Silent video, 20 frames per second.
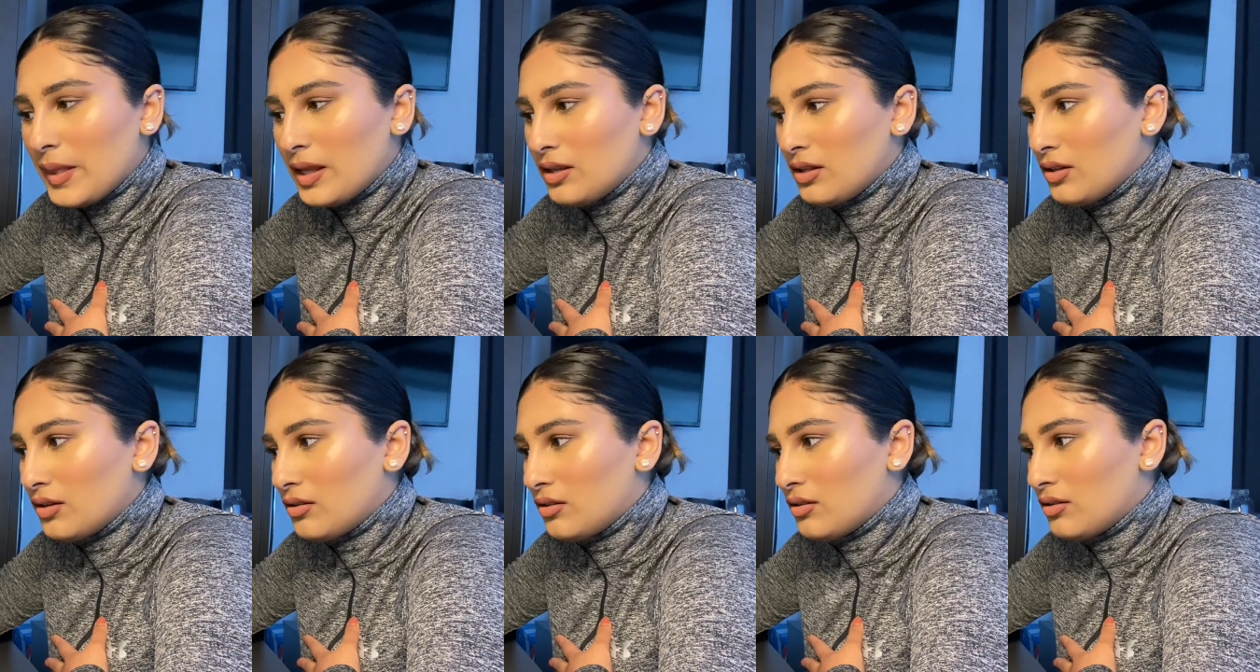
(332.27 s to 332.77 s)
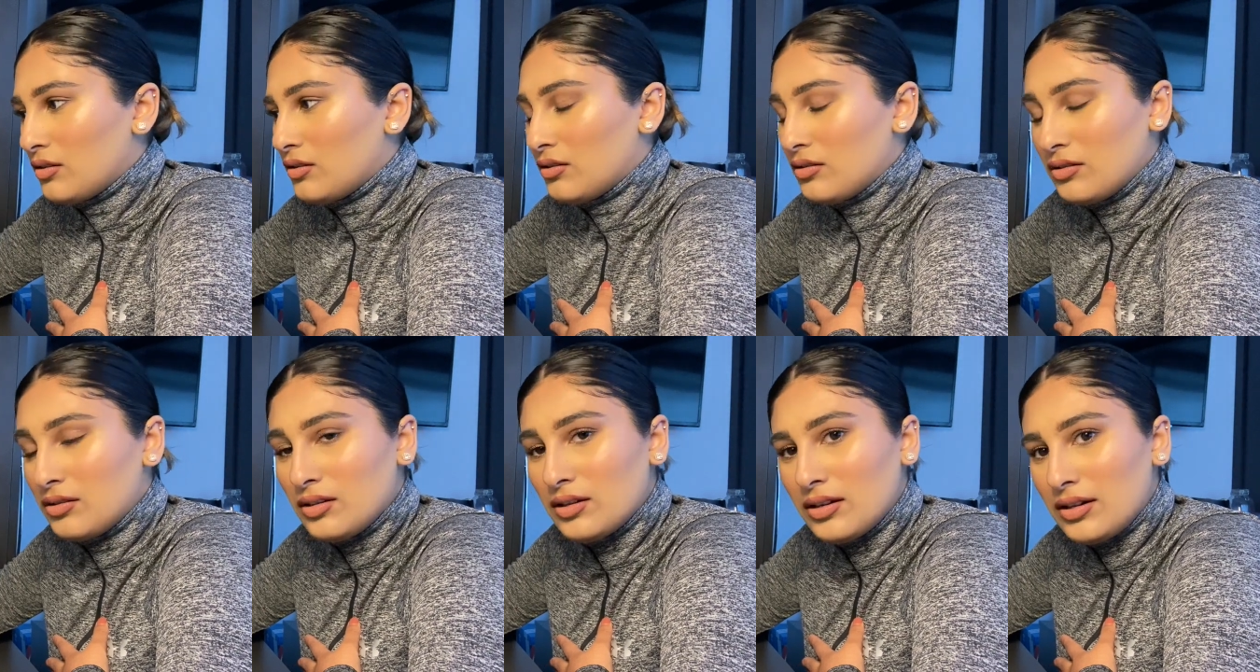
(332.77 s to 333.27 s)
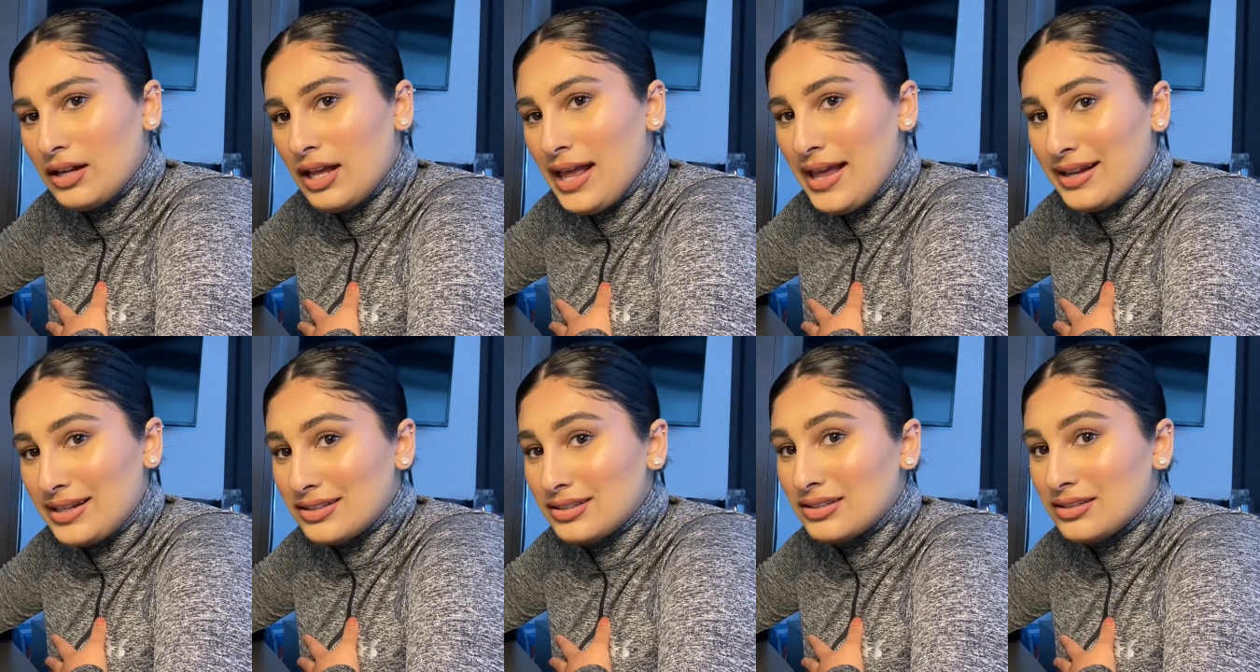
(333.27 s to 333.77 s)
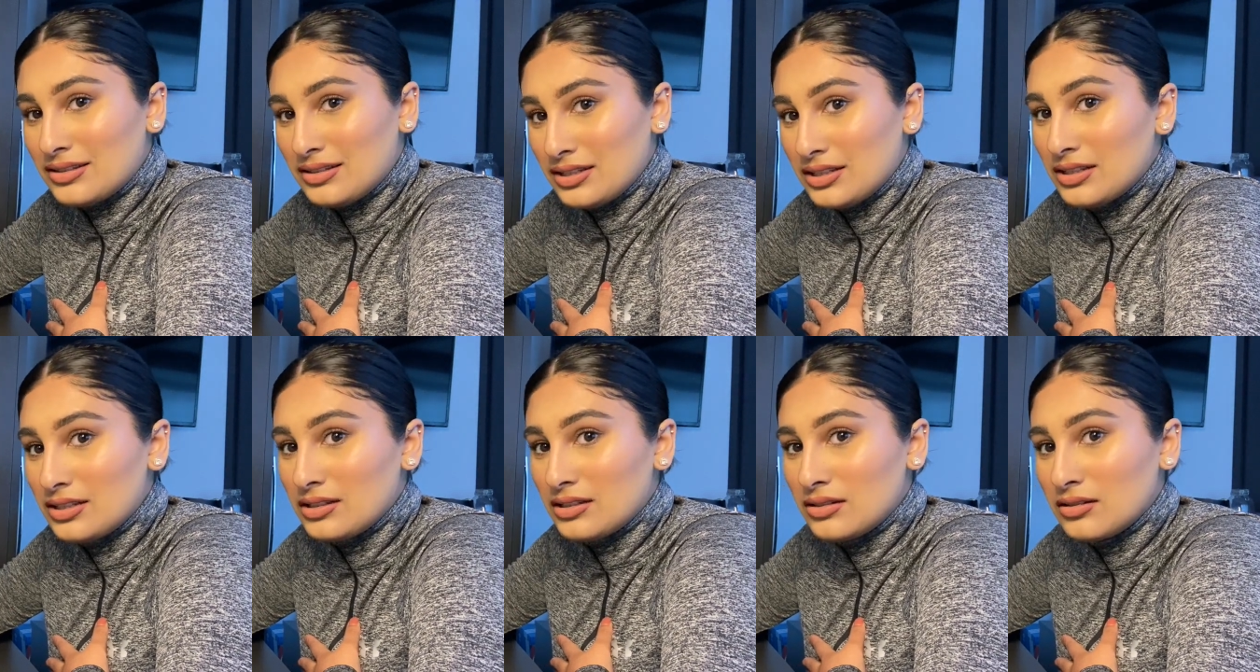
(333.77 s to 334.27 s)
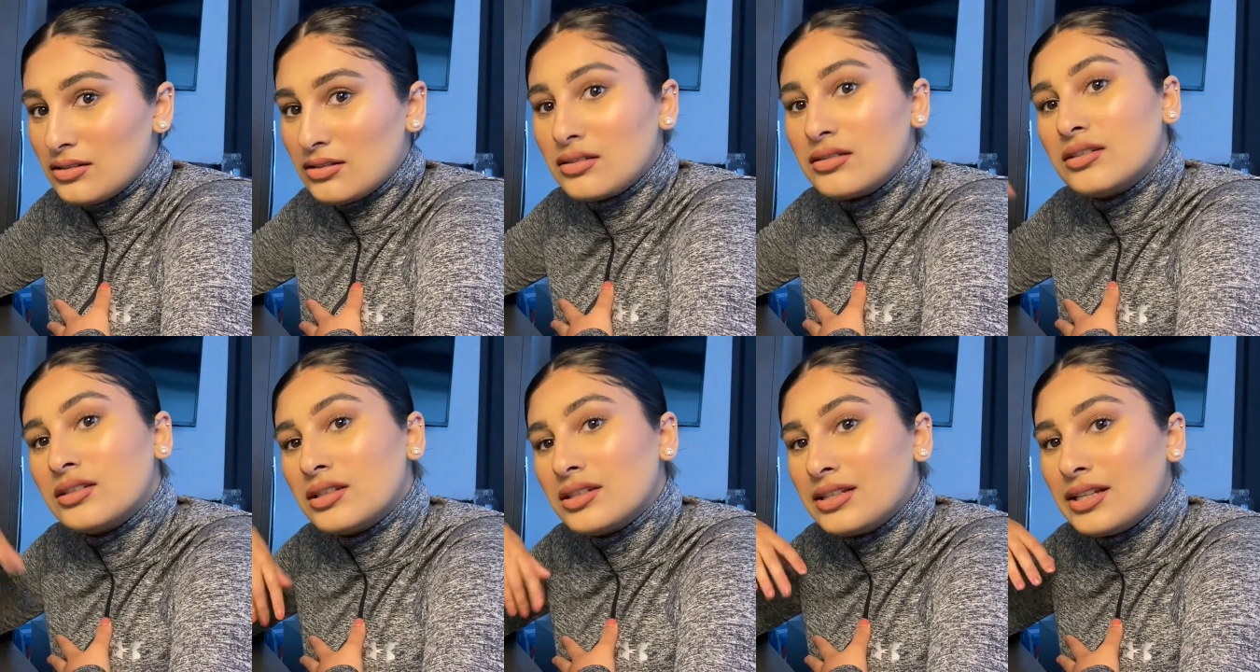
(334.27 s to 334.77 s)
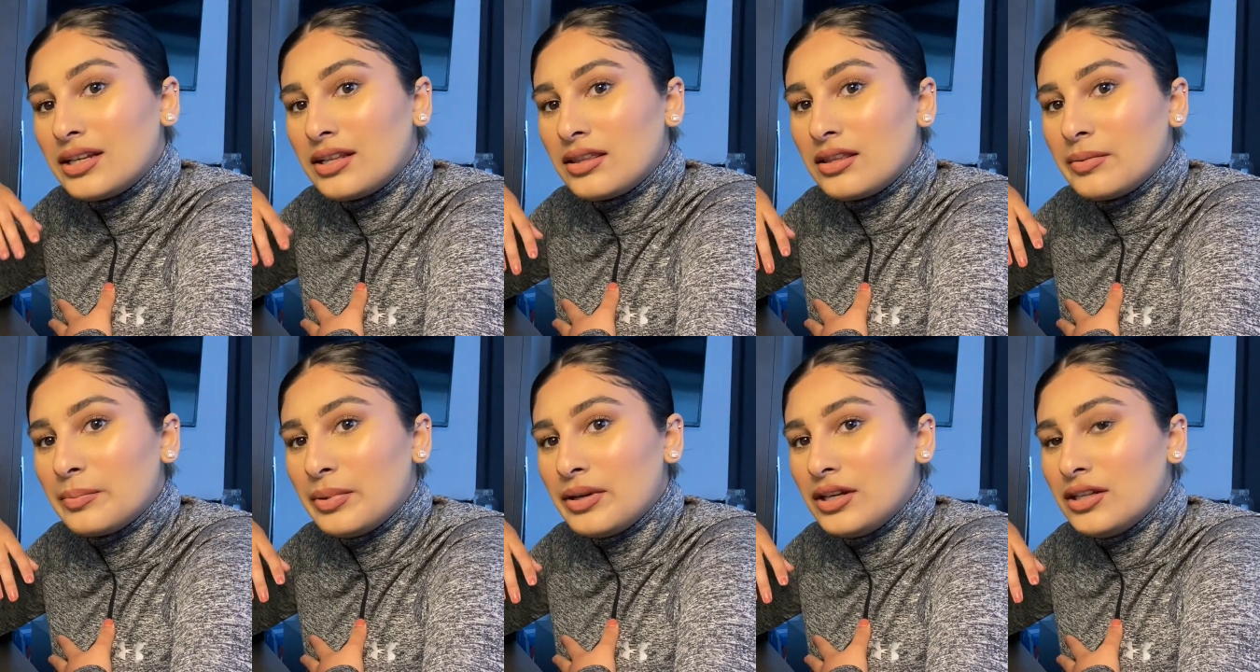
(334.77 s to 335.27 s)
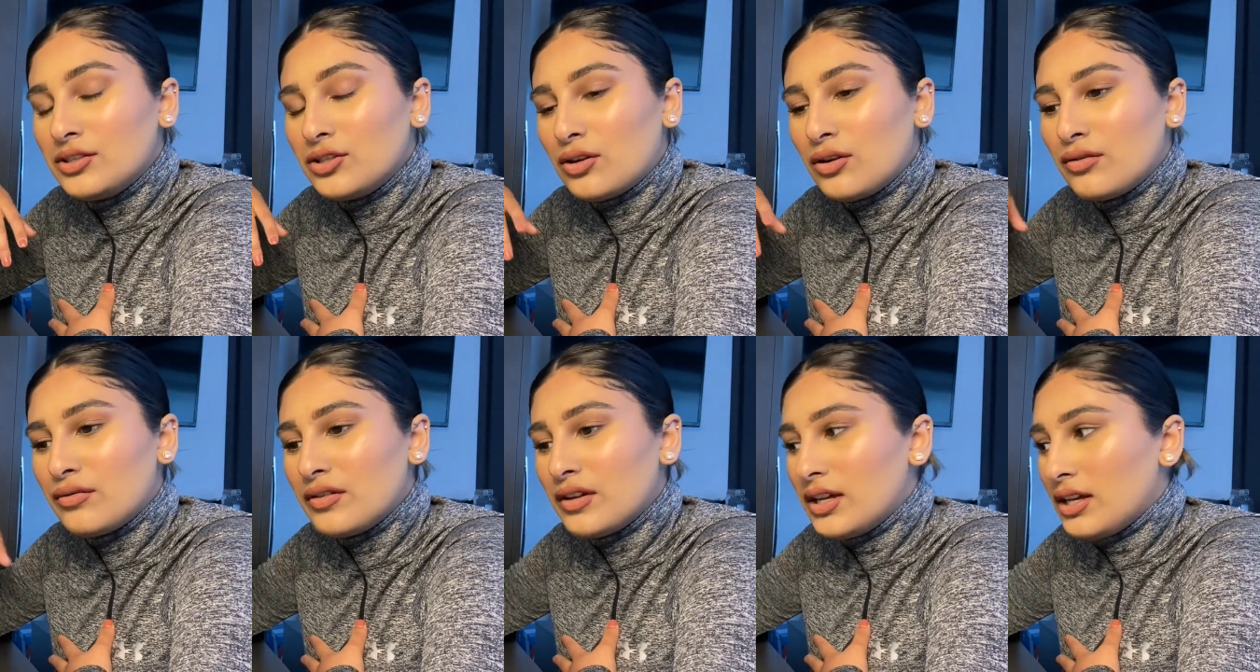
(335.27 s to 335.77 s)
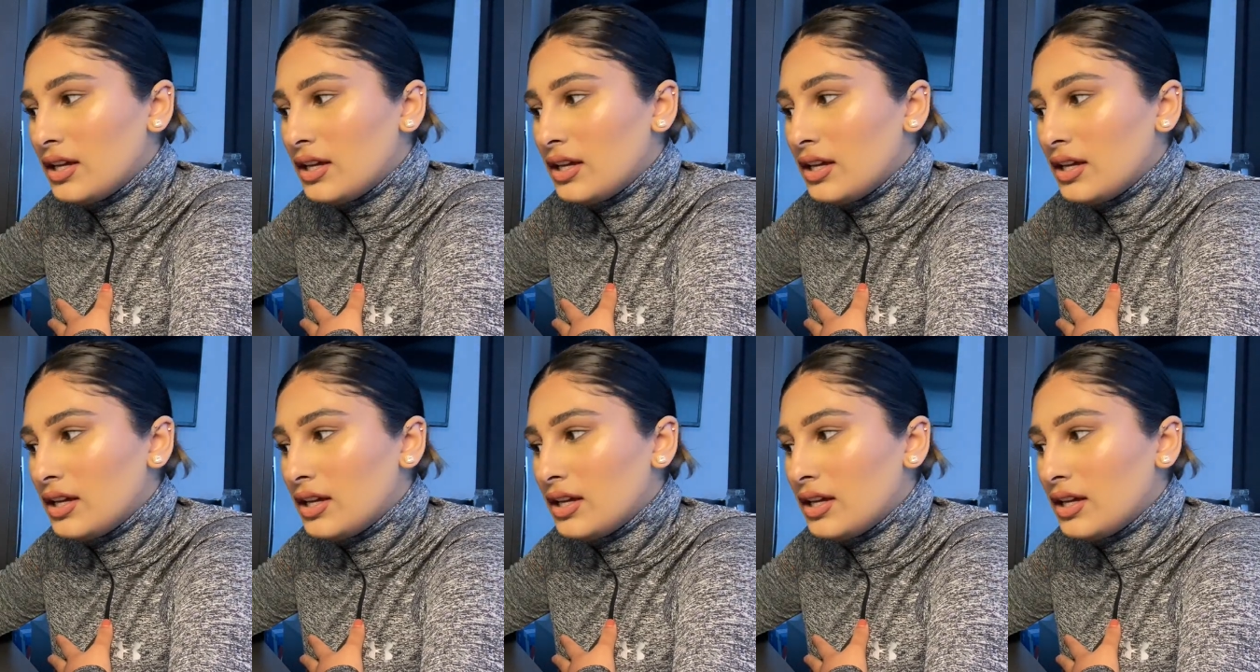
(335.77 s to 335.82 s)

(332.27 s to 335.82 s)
your X to take the page off,